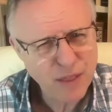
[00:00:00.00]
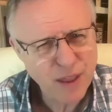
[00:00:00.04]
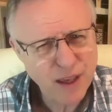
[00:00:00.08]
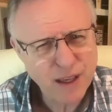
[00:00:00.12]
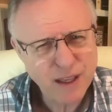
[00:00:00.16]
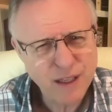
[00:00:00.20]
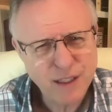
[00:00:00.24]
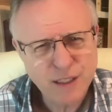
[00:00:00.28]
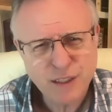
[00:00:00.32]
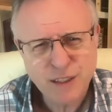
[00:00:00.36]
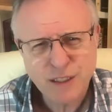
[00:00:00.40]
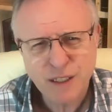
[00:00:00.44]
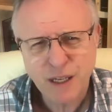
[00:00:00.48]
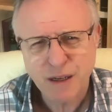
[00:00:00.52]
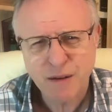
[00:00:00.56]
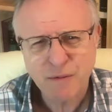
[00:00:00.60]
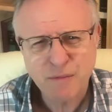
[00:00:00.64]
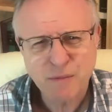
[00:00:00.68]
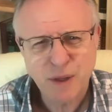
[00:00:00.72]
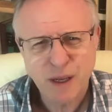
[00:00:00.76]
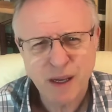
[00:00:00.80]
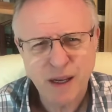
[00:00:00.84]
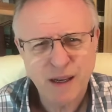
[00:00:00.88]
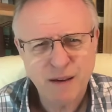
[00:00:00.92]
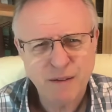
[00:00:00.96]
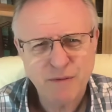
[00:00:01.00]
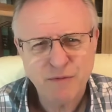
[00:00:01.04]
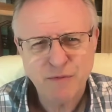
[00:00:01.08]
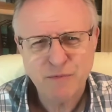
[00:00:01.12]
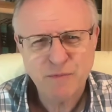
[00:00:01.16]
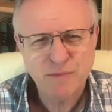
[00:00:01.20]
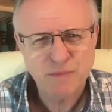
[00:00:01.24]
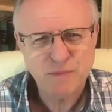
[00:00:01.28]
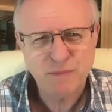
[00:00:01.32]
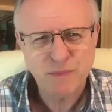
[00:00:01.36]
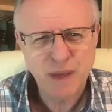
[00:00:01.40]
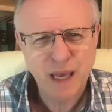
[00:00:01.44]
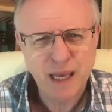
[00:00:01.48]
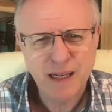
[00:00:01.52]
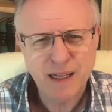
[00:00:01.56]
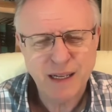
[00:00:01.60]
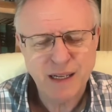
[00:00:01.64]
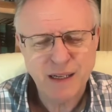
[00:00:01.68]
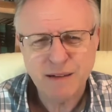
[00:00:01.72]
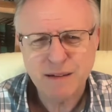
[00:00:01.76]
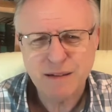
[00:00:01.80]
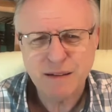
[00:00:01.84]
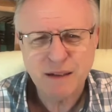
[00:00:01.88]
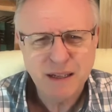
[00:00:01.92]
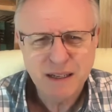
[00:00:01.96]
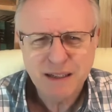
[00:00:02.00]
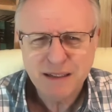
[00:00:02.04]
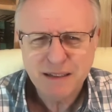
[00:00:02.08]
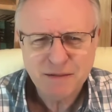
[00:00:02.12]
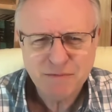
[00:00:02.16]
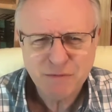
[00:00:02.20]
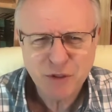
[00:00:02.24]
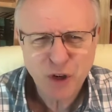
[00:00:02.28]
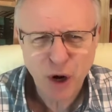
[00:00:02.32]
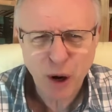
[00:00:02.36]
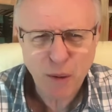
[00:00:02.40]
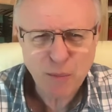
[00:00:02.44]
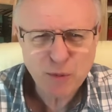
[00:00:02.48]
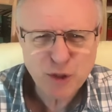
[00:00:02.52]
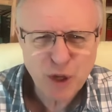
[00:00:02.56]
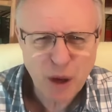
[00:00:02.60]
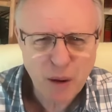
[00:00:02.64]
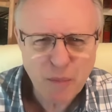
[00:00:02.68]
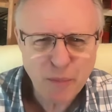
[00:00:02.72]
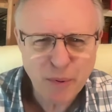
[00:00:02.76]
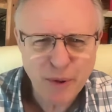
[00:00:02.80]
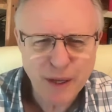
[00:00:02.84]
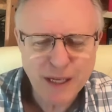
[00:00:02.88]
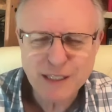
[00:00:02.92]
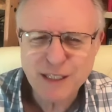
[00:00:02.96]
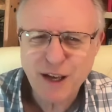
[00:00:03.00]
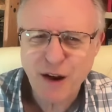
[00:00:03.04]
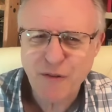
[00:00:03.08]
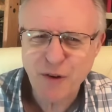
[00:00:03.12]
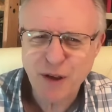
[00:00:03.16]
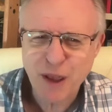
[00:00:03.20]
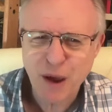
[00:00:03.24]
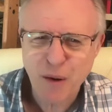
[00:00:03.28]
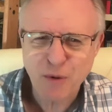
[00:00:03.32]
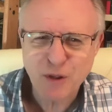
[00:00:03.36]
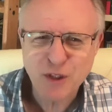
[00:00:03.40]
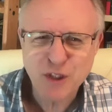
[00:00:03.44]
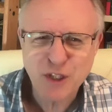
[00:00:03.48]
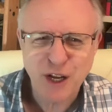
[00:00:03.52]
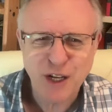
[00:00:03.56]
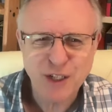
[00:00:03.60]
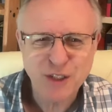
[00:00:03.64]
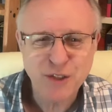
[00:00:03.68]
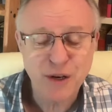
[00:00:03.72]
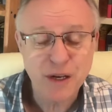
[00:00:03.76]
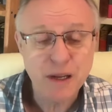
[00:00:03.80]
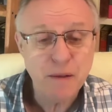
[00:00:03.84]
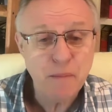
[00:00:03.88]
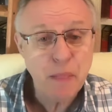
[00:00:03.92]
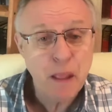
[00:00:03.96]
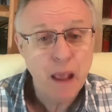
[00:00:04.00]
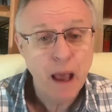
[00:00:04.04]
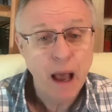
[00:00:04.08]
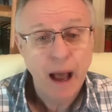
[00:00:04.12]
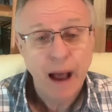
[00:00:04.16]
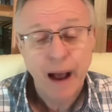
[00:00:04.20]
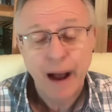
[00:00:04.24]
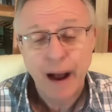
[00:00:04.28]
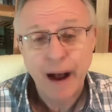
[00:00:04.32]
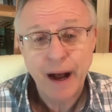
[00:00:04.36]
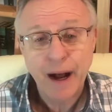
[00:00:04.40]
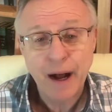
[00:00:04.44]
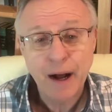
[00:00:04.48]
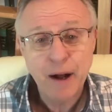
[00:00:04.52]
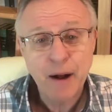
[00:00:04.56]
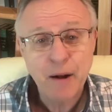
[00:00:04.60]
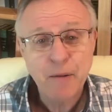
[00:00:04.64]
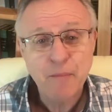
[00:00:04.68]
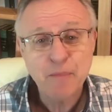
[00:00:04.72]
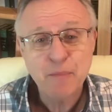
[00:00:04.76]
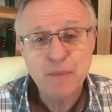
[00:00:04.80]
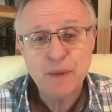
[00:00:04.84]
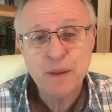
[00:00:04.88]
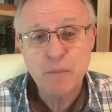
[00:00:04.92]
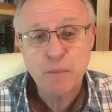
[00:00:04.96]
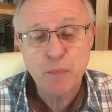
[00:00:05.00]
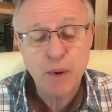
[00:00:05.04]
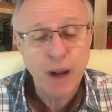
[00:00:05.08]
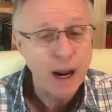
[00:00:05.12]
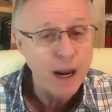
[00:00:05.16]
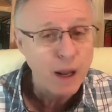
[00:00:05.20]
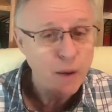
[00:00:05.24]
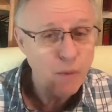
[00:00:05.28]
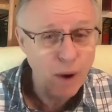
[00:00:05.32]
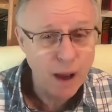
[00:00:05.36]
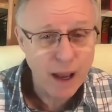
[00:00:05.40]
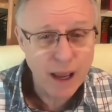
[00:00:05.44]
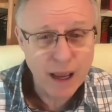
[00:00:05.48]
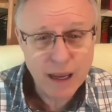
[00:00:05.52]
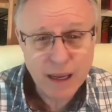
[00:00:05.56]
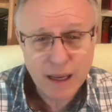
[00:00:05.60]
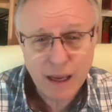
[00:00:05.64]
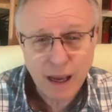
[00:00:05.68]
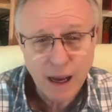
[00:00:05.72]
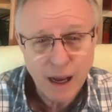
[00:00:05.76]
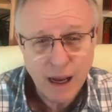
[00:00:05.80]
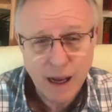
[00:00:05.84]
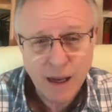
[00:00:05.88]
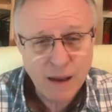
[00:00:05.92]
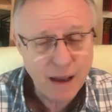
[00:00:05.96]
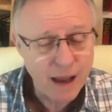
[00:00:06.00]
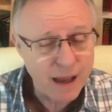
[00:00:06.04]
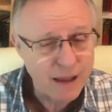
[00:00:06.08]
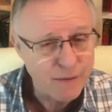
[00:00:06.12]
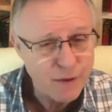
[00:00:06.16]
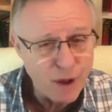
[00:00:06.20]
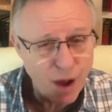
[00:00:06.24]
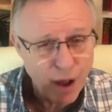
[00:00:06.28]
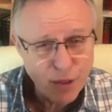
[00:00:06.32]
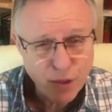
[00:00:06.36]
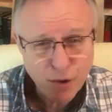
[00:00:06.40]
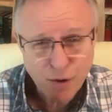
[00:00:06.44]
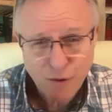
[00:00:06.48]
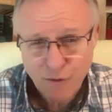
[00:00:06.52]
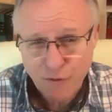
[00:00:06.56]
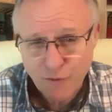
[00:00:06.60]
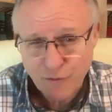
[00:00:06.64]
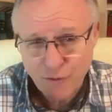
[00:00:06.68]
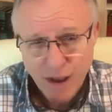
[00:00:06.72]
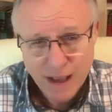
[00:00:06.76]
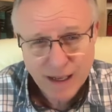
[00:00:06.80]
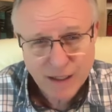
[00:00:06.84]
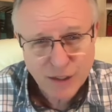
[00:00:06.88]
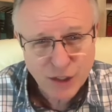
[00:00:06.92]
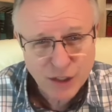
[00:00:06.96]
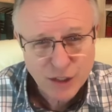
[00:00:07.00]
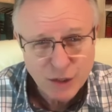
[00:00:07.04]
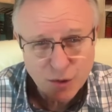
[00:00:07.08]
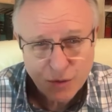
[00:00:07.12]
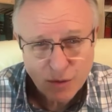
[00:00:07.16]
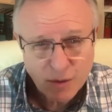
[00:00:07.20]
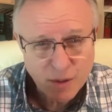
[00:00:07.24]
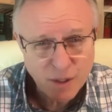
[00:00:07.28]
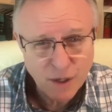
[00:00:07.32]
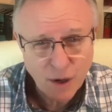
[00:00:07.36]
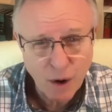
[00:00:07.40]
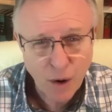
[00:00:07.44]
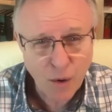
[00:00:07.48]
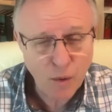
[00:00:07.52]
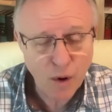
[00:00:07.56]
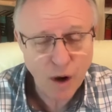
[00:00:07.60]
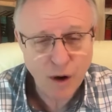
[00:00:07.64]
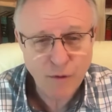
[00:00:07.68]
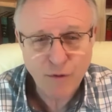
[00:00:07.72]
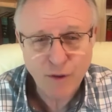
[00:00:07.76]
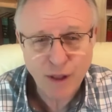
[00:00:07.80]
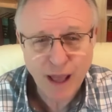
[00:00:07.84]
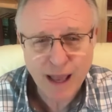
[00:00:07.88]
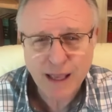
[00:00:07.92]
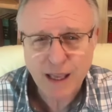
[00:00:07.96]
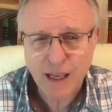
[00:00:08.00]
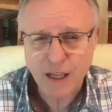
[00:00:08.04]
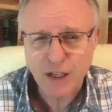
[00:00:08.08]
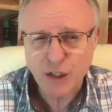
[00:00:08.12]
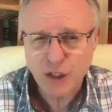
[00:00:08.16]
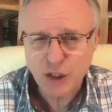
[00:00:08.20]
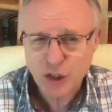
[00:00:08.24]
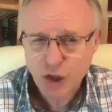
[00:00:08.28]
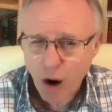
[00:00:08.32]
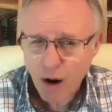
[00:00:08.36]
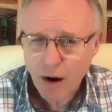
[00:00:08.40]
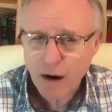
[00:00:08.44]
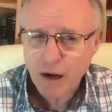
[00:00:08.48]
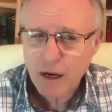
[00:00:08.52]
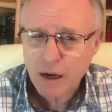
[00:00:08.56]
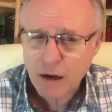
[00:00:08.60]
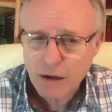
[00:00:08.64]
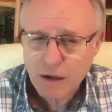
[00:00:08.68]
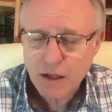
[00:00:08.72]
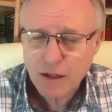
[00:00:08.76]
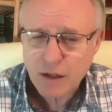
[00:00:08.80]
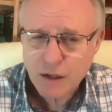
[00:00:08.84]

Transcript: think it's made in Europe someplace. I forget which country. But anyway, I've gone through phases, you know, of liking dark